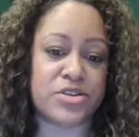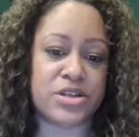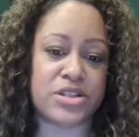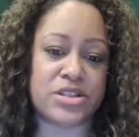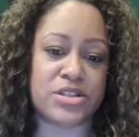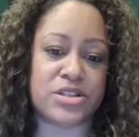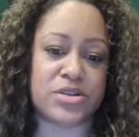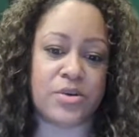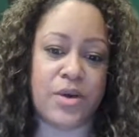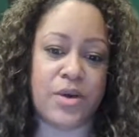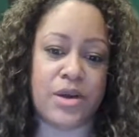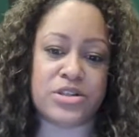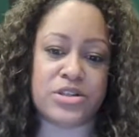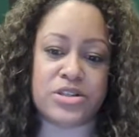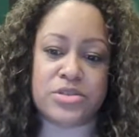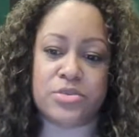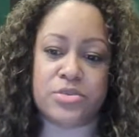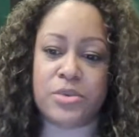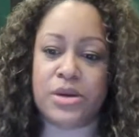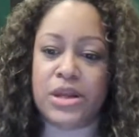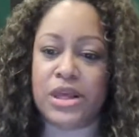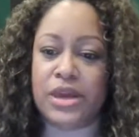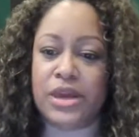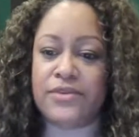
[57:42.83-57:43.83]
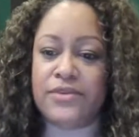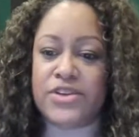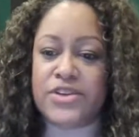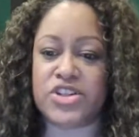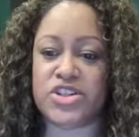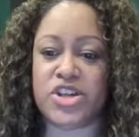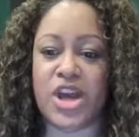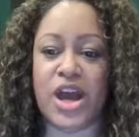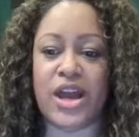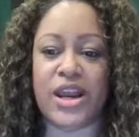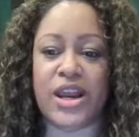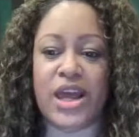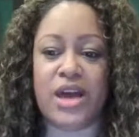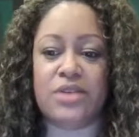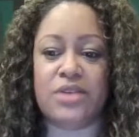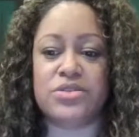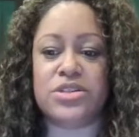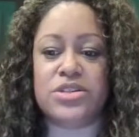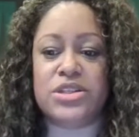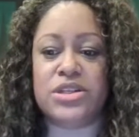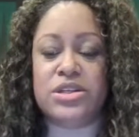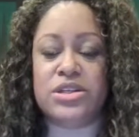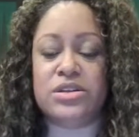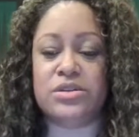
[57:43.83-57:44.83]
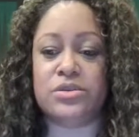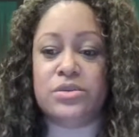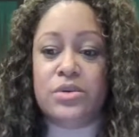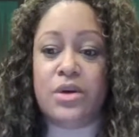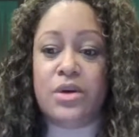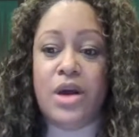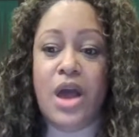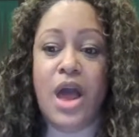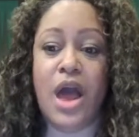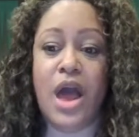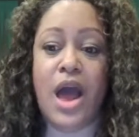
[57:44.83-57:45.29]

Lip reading: And so I just want to give a shout out to